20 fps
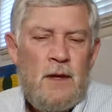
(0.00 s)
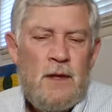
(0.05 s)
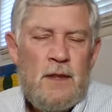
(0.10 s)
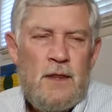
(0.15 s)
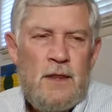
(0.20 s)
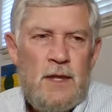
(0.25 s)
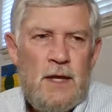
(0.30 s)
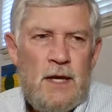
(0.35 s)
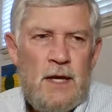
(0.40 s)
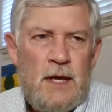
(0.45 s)

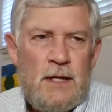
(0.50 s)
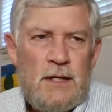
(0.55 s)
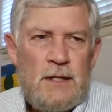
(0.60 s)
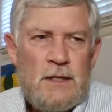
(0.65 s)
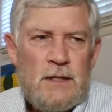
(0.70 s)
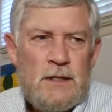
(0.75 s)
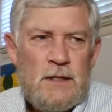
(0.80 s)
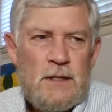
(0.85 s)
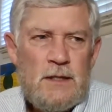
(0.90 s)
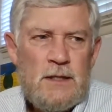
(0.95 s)

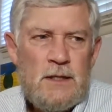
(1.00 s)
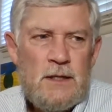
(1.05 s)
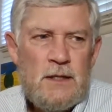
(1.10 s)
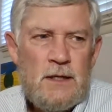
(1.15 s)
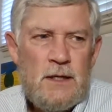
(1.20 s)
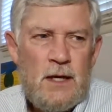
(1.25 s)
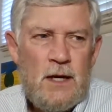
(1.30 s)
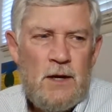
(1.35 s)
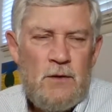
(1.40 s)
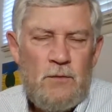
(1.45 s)
that
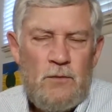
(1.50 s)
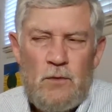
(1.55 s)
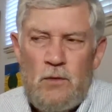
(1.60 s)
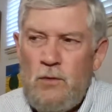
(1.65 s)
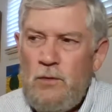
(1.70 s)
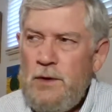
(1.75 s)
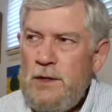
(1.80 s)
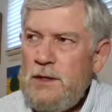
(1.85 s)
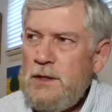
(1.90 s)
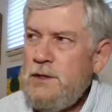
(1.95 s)
I
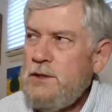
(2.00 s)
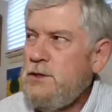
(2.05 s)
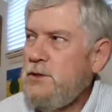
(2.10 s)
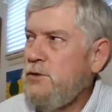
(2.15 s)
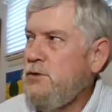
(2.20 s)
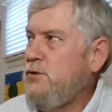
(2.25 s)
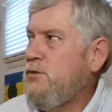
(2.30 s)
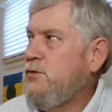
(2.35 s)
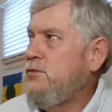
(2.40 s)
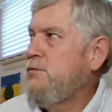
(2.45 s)
rolled
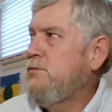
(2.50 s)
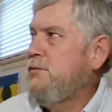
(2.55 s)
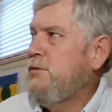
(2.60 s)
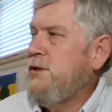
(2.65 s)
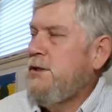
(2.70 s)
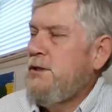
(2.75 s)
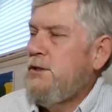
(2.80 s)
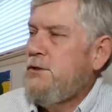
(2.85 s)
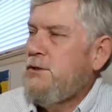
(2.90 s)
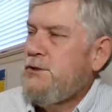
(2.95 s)
into
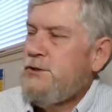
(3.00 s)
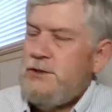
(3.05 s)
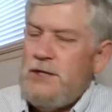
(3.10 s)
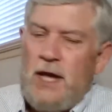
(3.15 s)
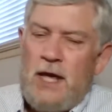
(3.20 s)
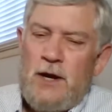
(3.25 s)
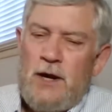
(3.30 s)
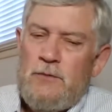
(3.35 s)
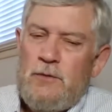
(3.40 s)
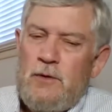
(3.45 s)
little
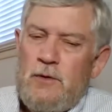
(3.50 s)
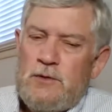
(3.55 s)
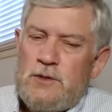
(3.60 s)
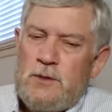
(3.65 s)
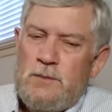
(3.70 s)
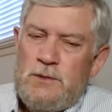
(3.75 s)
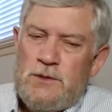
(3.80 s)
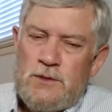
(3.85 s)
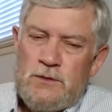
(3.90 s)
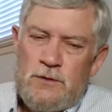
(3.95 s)
Santa
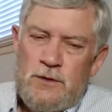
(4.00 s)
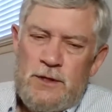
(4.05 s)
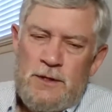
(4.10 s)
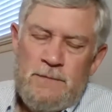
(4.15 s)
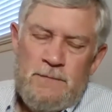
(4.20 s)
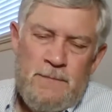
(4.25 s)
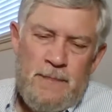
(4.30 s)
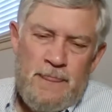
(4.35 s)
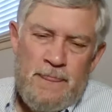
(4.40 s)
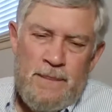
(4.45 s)
Rosa,
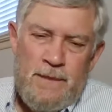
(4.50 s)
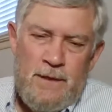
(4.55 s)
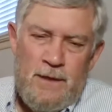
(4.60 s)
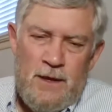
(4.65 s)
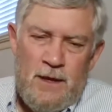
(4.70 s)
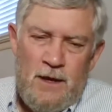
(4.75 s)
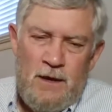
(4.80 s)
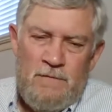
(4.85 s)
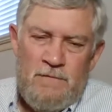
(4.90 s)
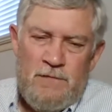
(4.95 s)
Missouri,
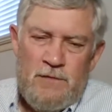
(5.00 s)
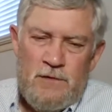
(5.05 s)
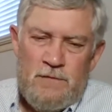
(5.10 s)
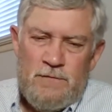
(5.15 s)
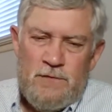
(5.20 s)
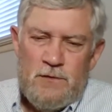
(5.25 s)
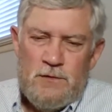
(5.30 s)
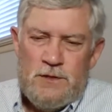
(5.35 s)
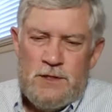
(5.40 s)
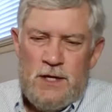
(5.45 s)
and for the
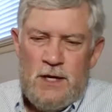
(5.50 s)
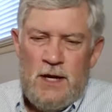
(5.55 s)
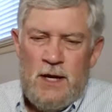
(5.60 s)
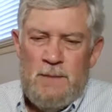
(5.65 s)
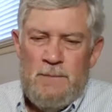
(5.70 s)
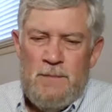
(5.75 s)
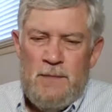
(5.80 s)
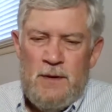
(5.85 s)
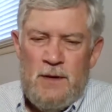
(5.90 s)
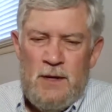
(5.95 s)
first
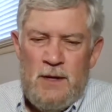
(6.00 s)
time